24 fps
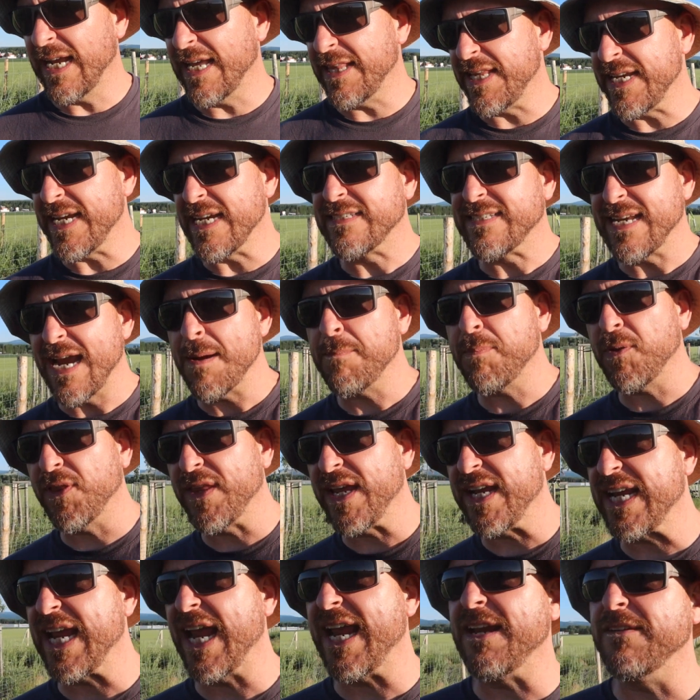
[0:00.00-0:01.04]
And the example
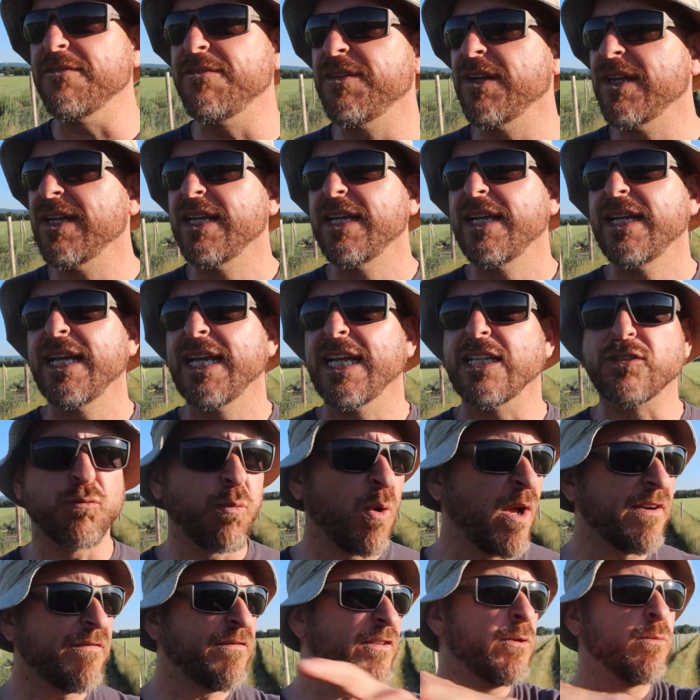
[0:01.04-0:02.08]
they gave is
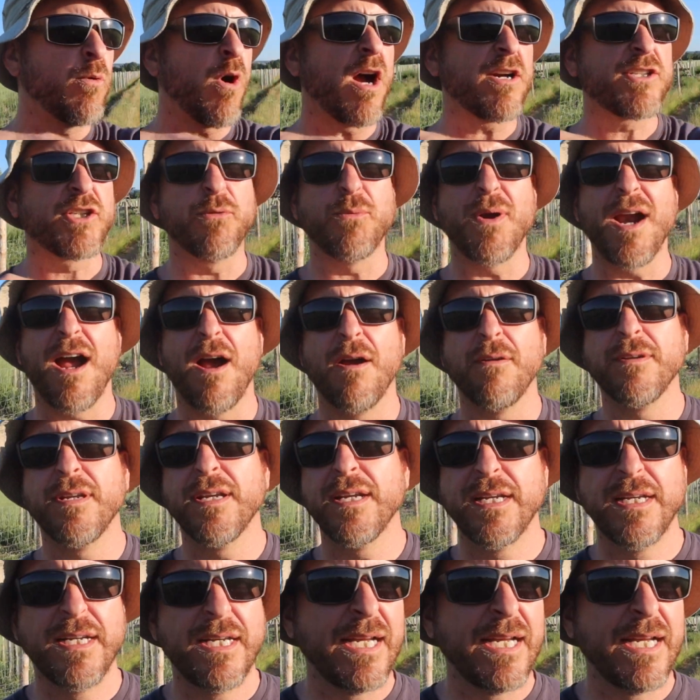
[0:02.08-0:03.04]
what if you walked around